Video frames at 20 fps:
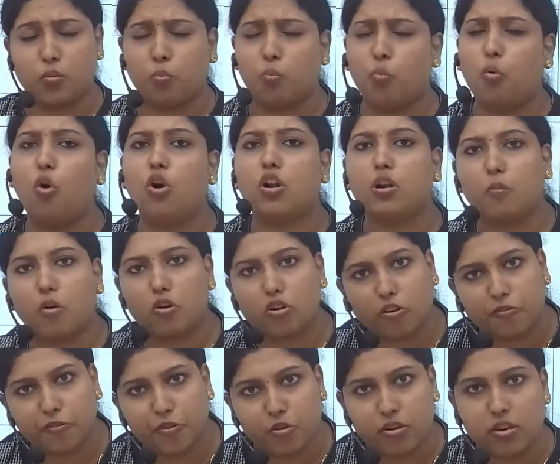More amount of
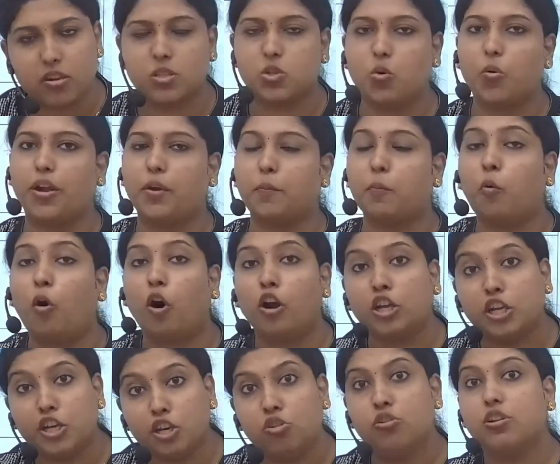urine is going.
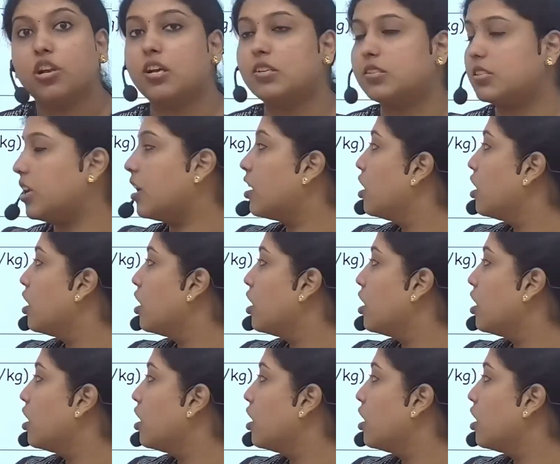Polyuria is there.